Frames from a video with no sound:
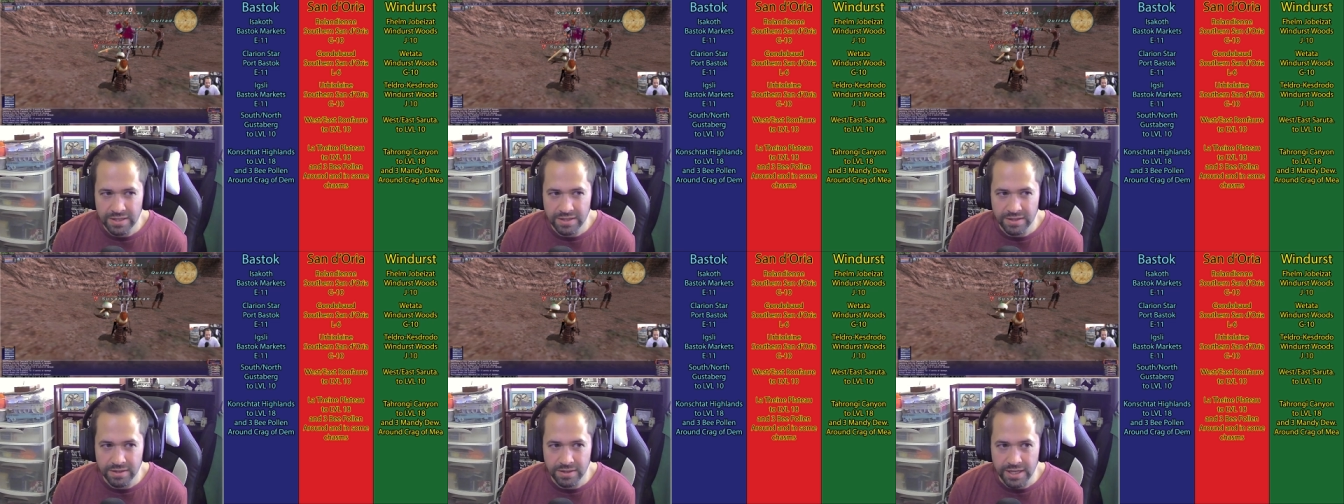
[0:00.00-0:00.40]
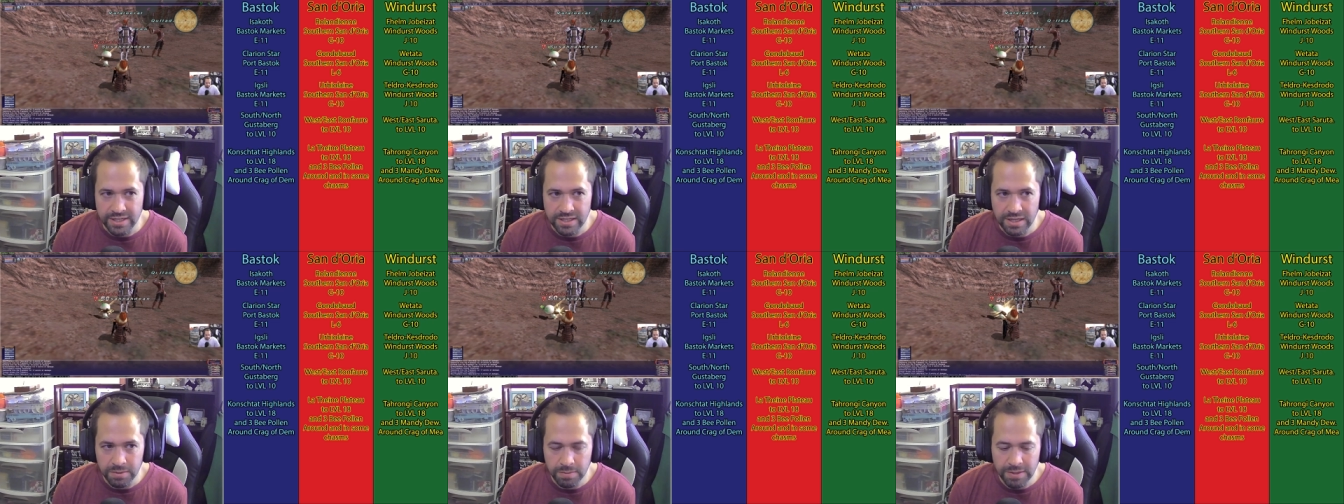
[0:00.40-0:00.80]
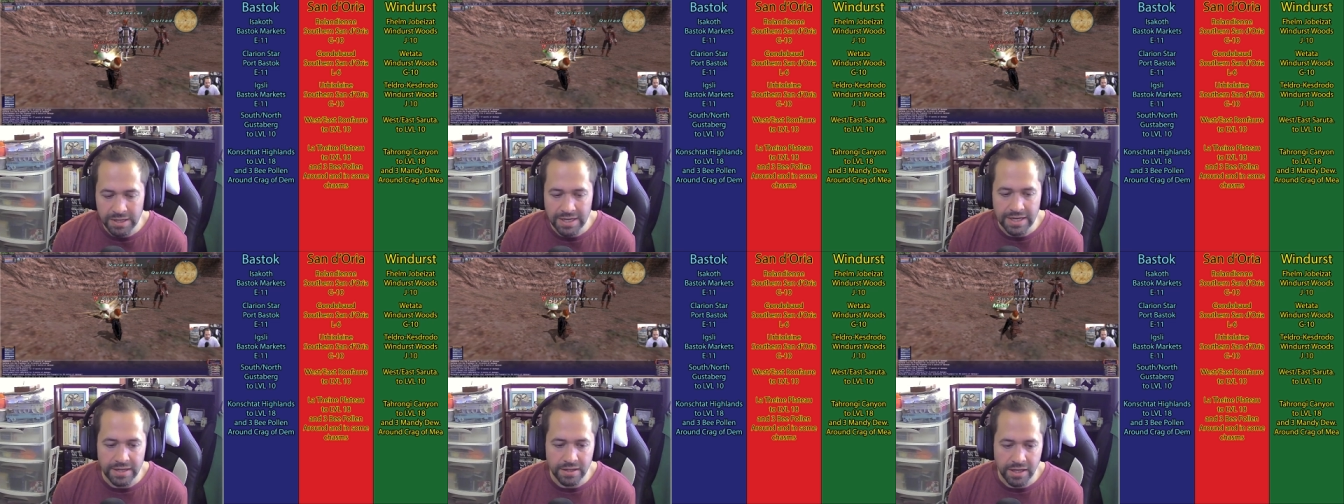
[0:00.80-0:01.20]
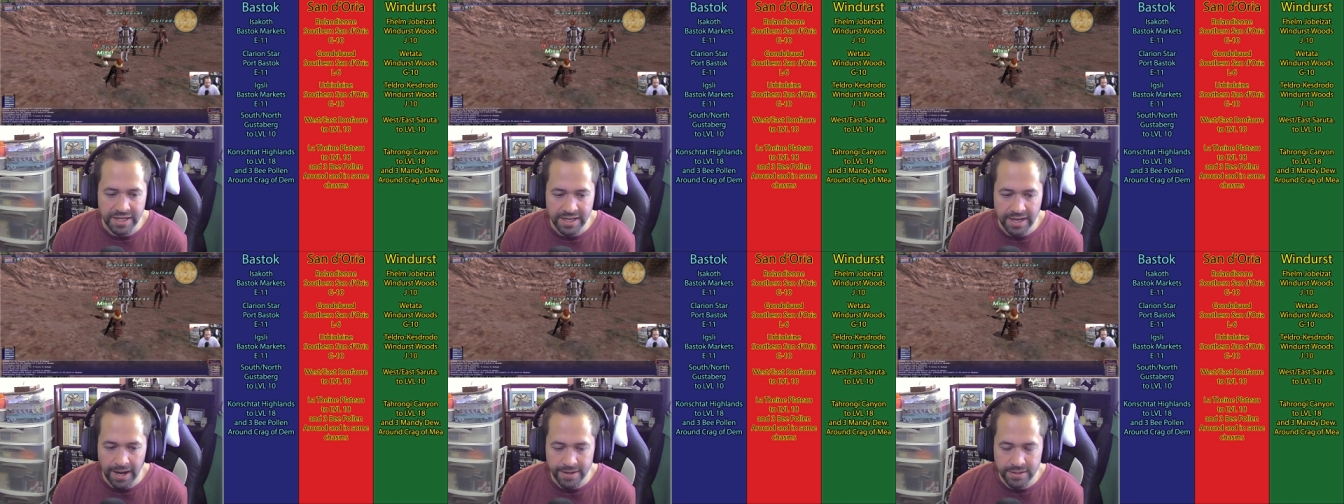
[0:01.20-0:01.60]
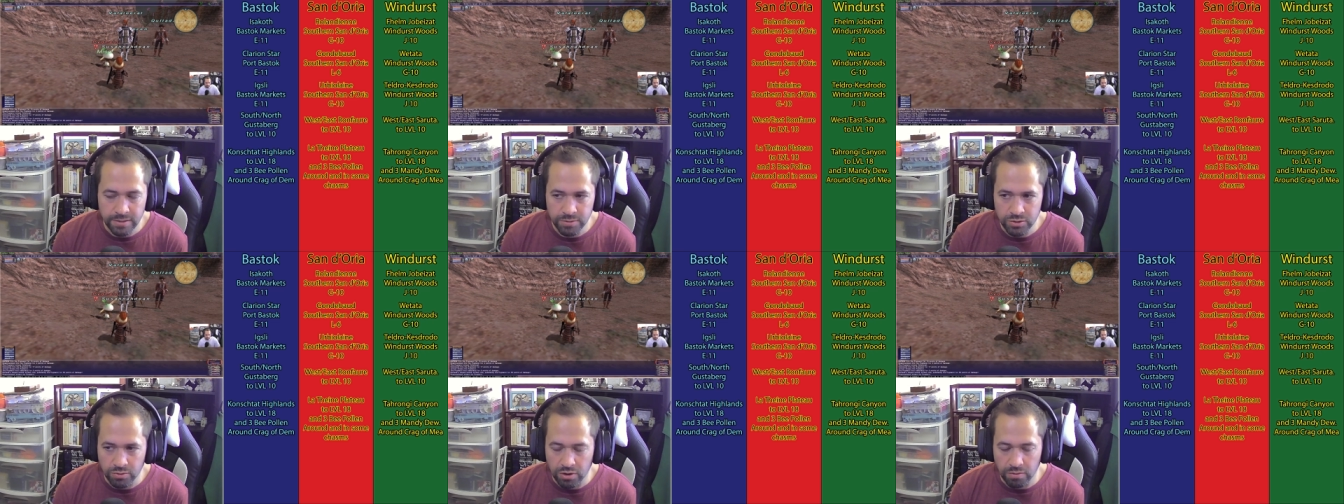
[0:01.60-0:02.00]
they seem to be in the
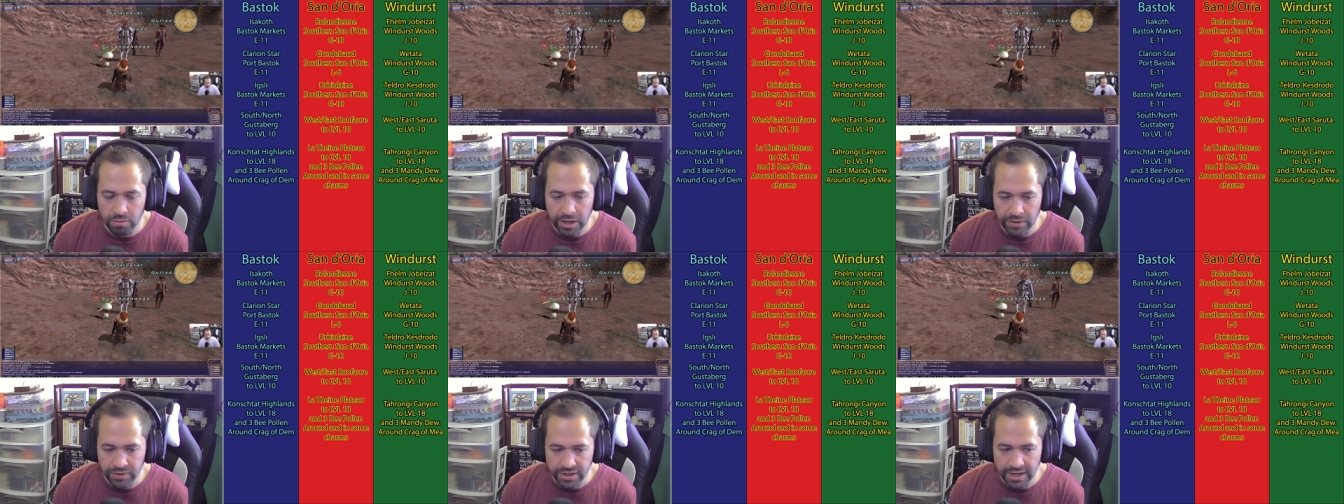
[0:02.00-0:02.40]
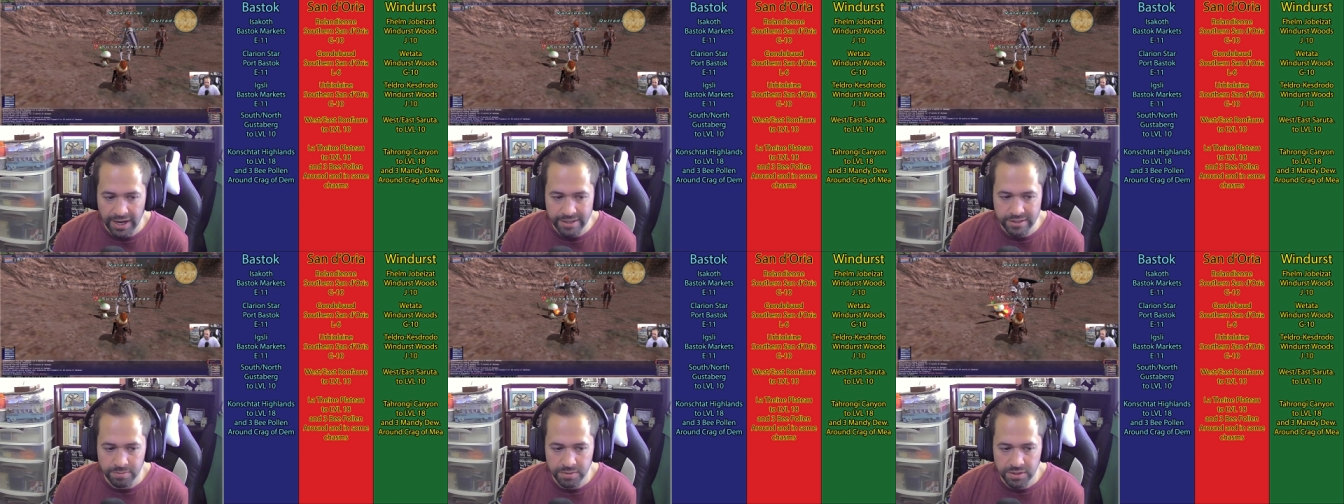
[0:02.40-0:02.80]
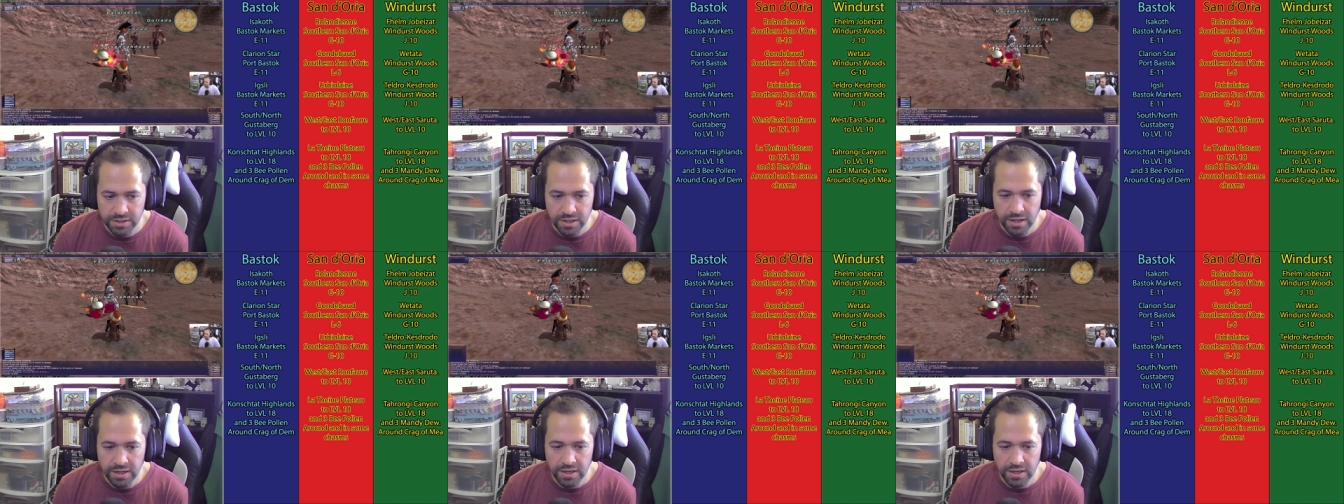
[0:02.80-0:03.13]
chasms or around the chasms.